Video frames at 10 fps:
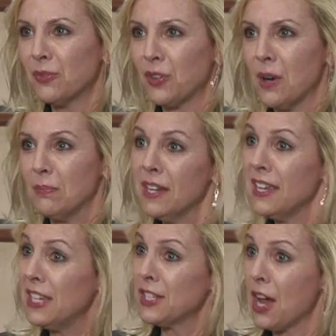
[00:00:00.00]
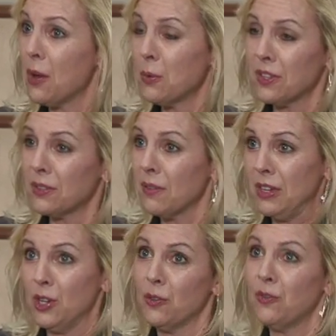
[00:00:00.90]
from Intel with
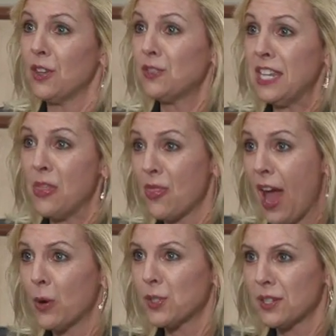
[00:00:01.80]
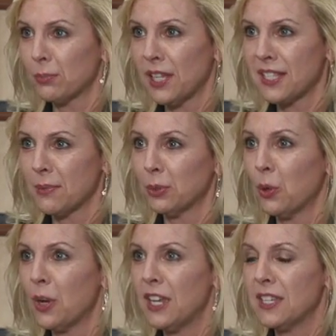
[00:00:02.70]
15,000 plus
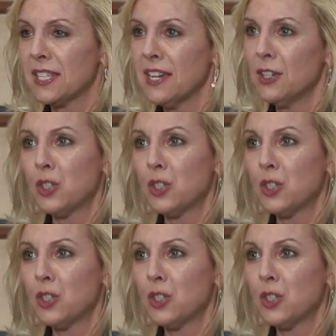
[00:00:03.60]
employees